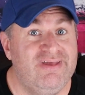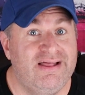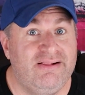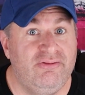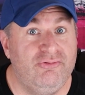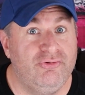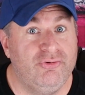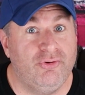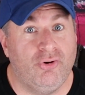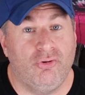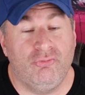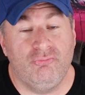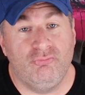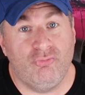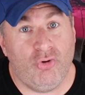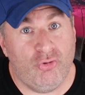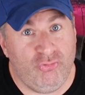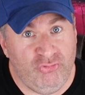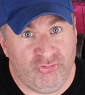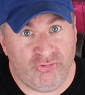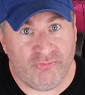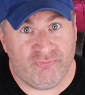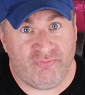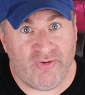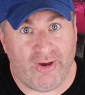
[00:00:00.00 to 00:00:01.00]
Delano
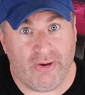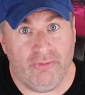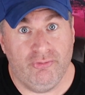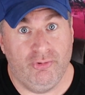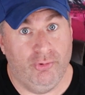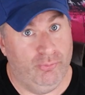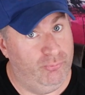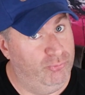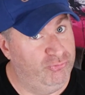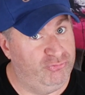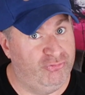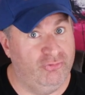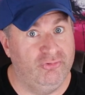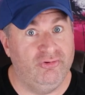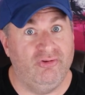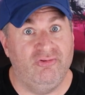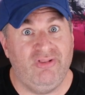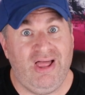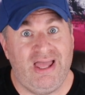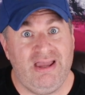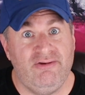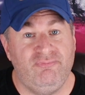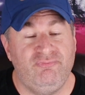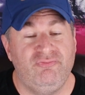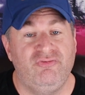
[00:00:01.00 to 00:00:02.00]
Roosevelt, who was on the
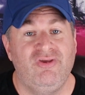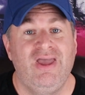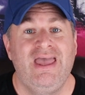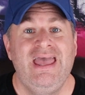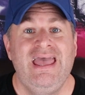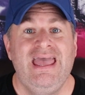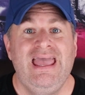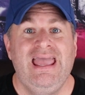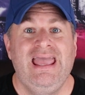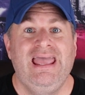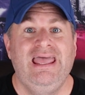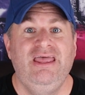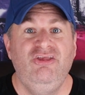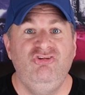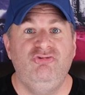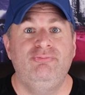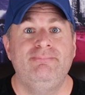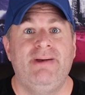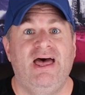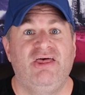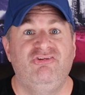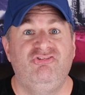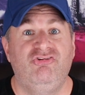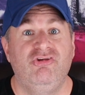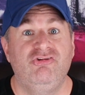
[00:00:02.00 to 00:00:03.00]
left, his
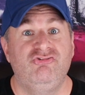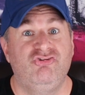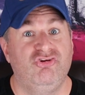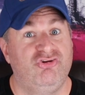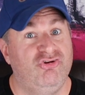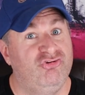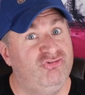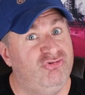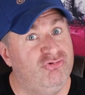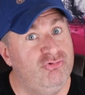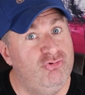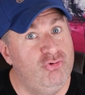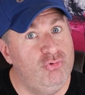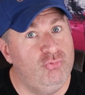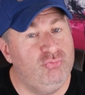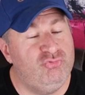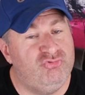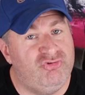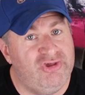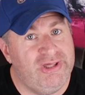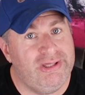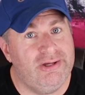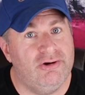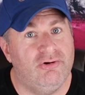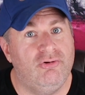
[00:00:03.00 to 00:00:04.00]
message and his New
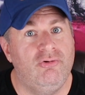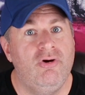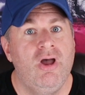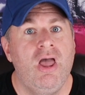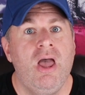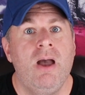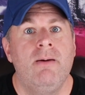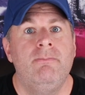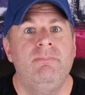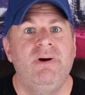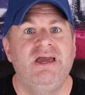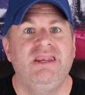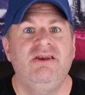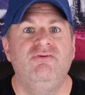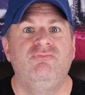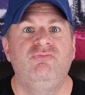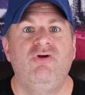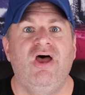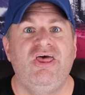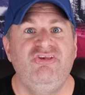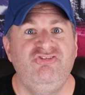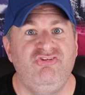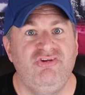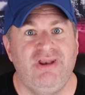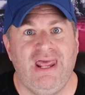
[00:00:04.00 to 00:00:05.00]
Deal might have
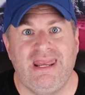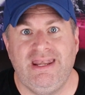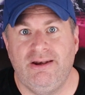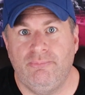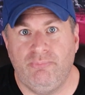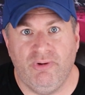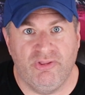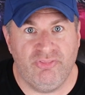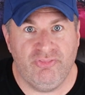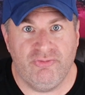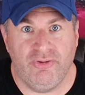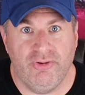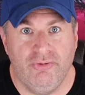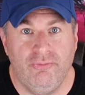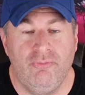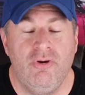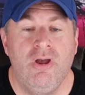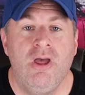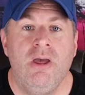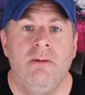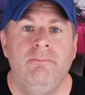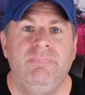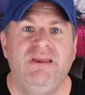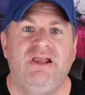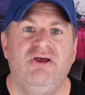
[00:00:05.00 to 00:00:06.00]
resonated with you
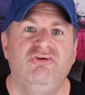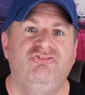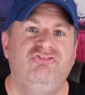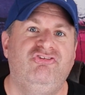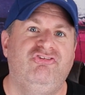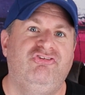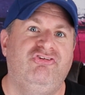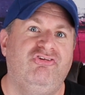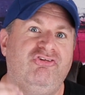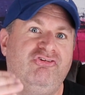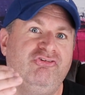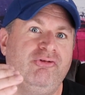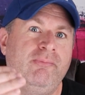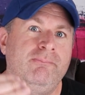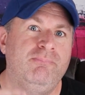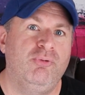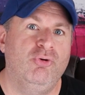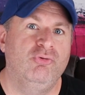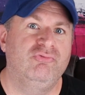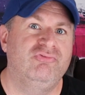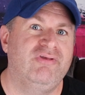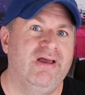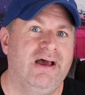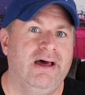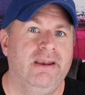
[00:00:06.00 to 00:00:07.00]
because the system
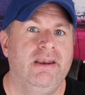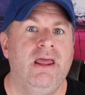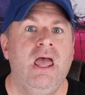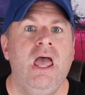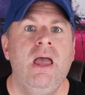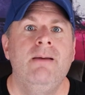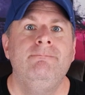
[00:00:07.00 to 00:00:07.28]
broke down,